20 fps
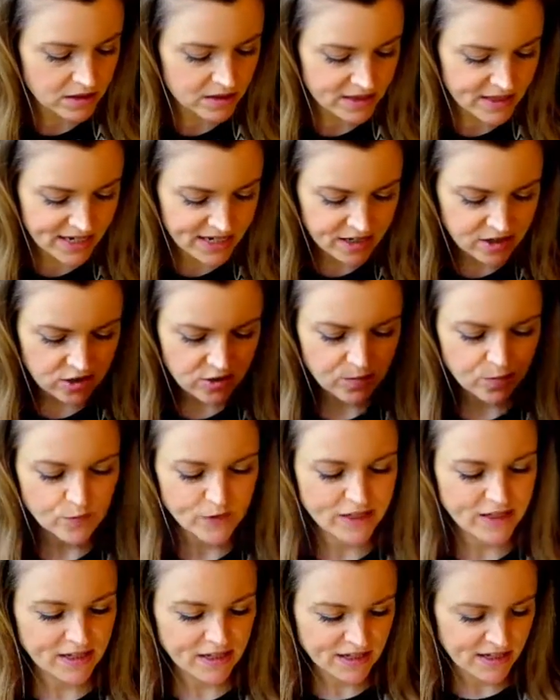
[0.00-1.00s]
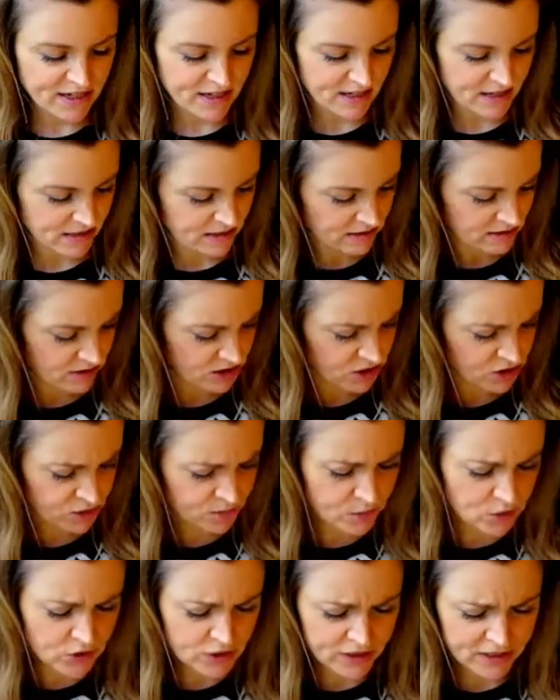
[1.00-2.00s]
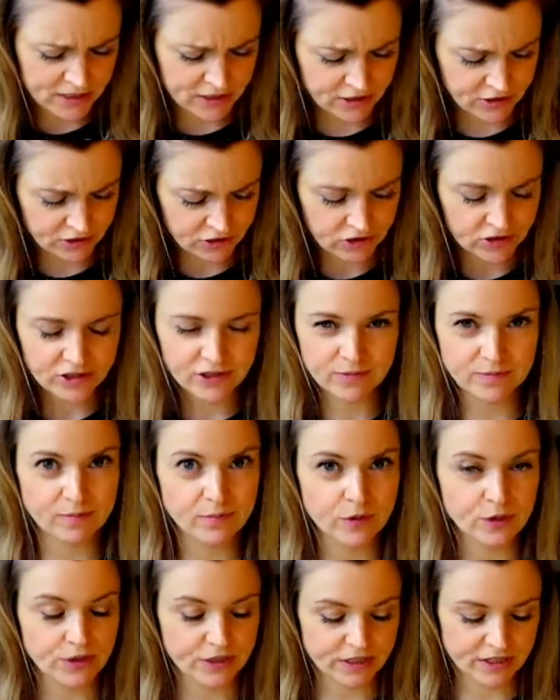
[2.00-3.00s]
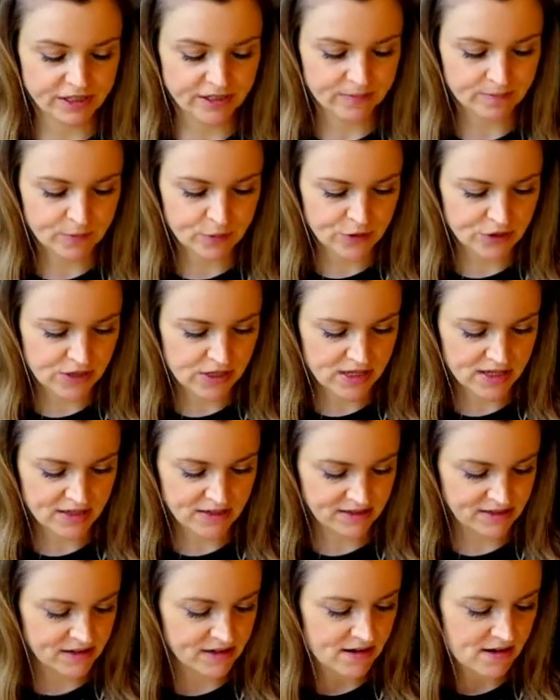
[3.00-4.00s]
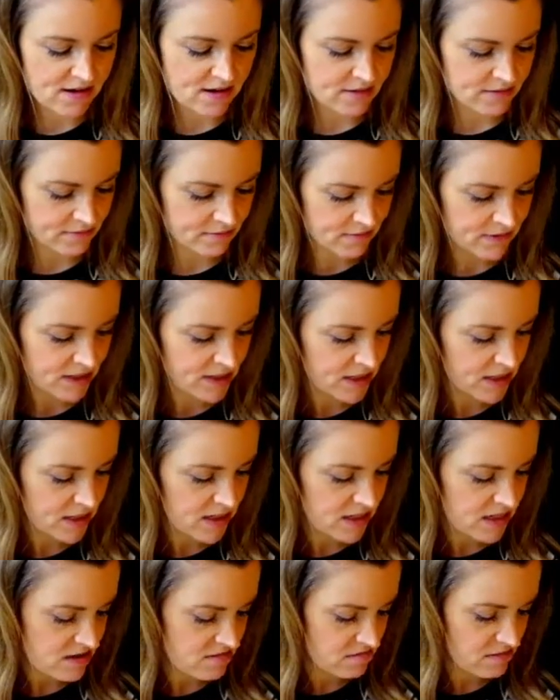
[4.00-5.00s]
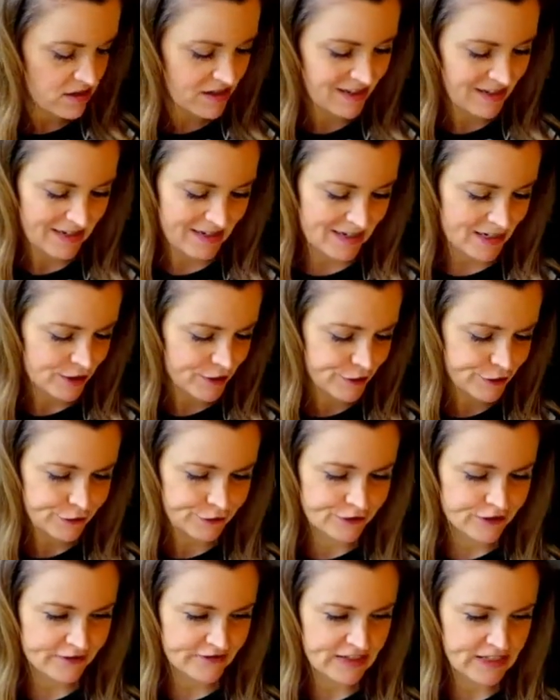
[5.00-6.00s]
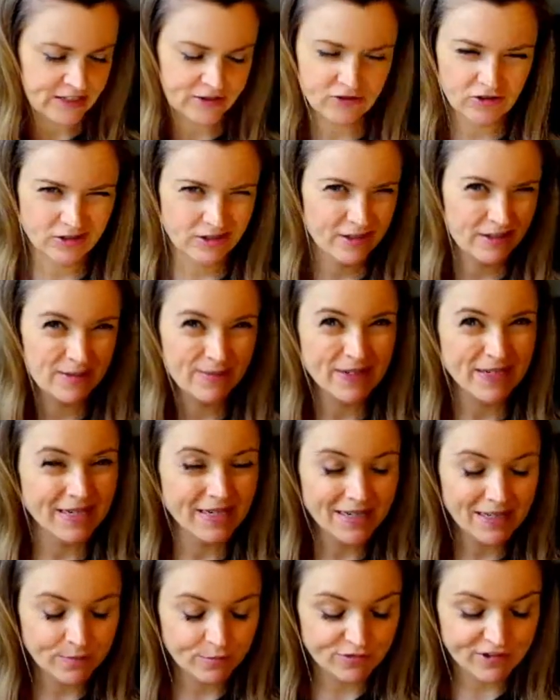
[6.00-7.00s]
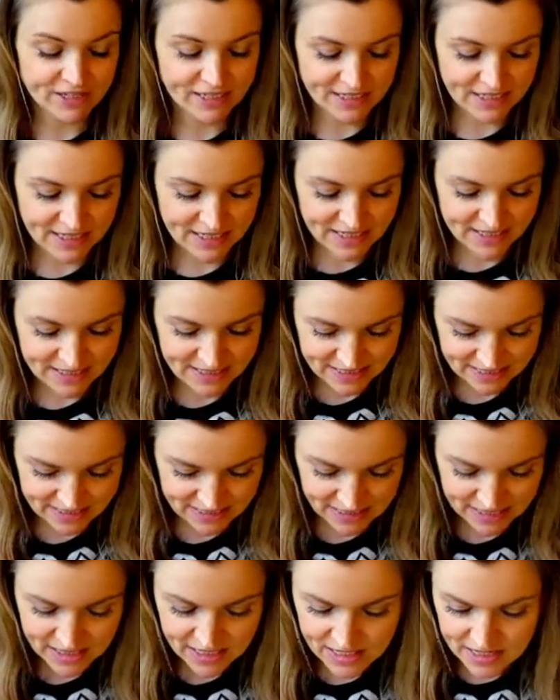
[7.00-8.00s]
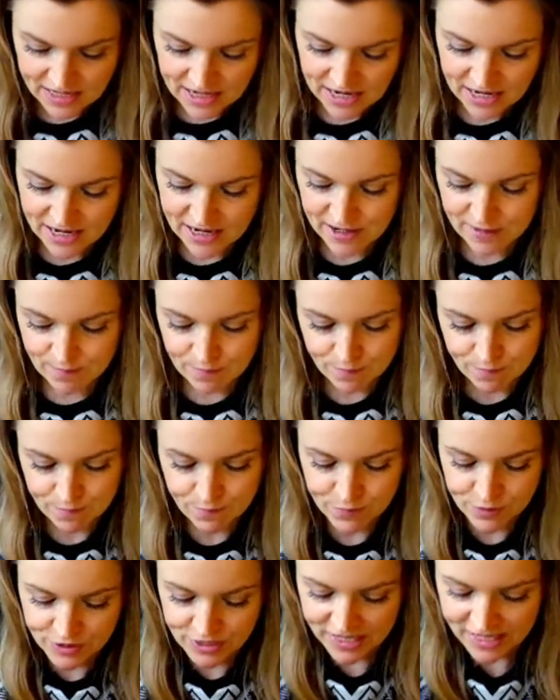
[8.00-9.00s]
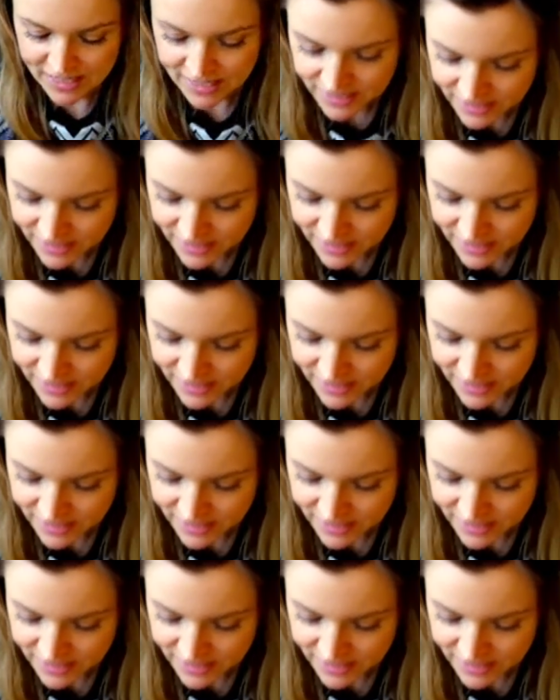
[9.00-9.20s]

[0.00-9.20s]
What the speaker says: They come with a small instruction booklet, but there's not a, like, tons of instruction. I mean, it is pretty easy, but I